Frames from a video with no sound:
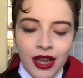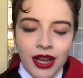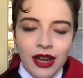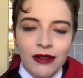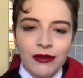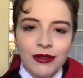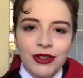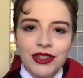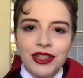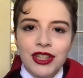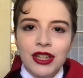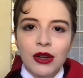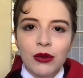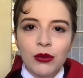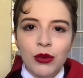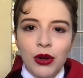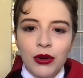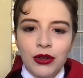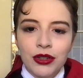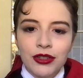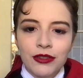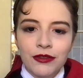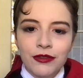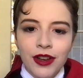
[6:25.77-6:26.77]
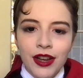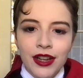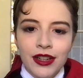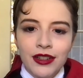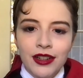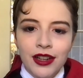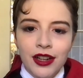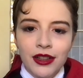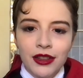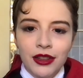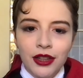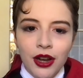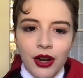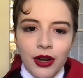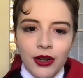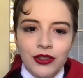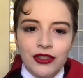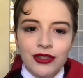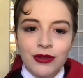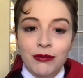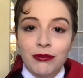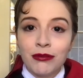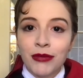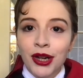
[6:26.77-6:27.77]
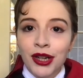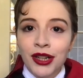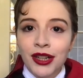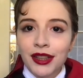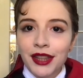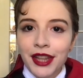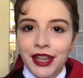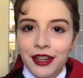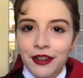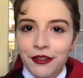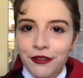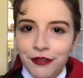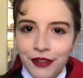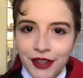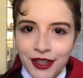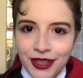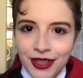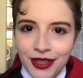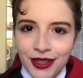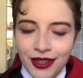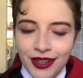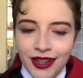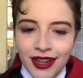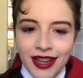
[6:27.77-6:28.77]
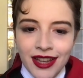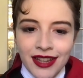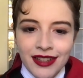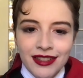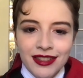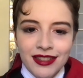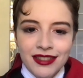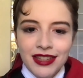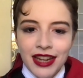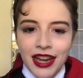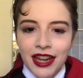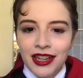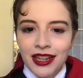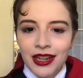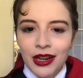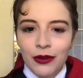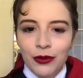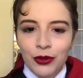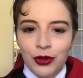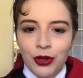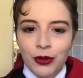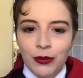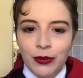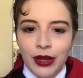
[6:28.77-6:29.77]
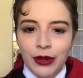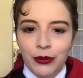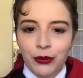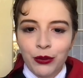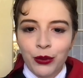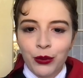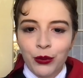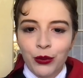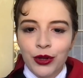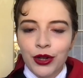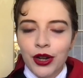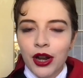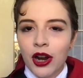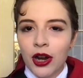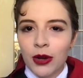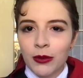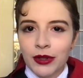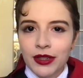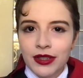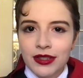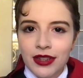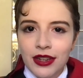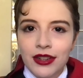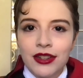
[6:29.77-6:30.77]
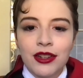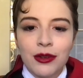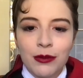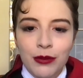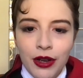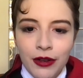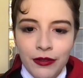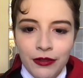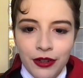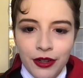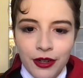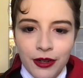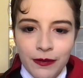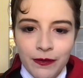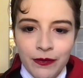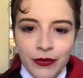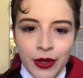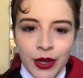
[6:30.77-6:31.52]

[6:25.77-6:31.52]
when she awoke to find a large monk-like figure standing over her bed with one arm extended above her.